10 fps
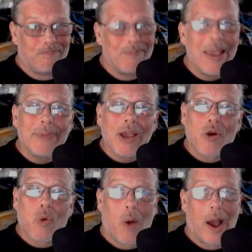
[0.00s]
maybe a
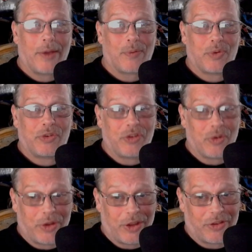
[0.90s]
quiet
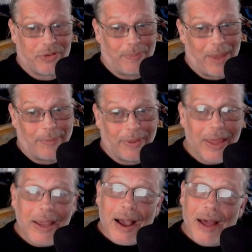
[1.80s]
resilience. Maybe
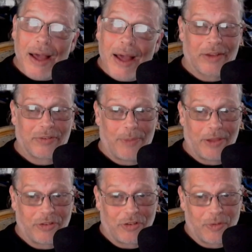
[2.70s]
they got a
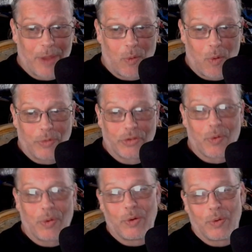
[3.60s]
text message about
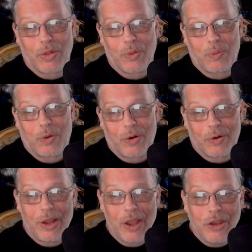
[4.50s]
what was going on in the
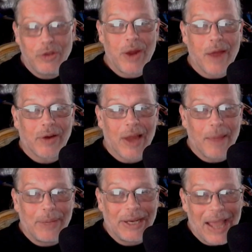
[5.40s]
world. You Never
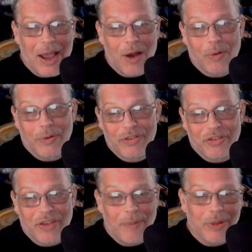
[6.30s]
Let Me Down,
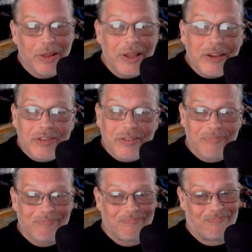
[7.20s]
same
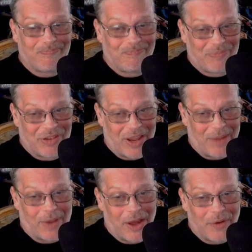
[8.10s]
release,
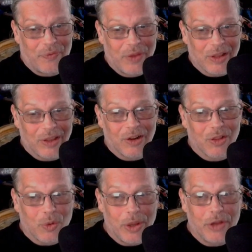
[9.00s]
same kind of feeling, a
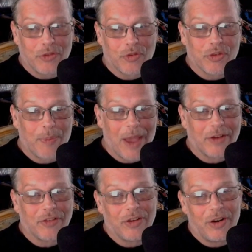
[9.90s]
little
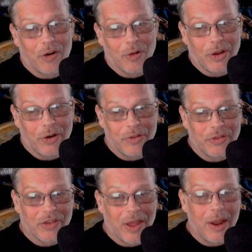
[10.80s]
introspection earlier in the
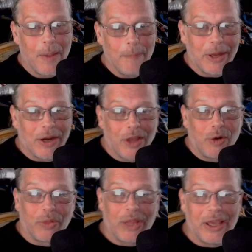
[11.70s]
set.
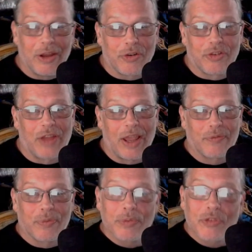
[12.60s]
Midnight on the
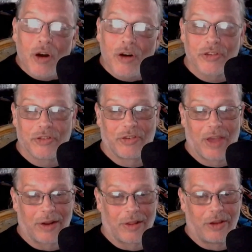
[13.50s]
Interstate from Stars and
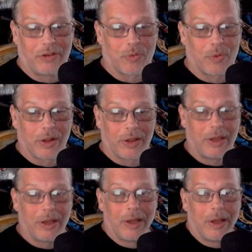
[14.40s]
Satellites really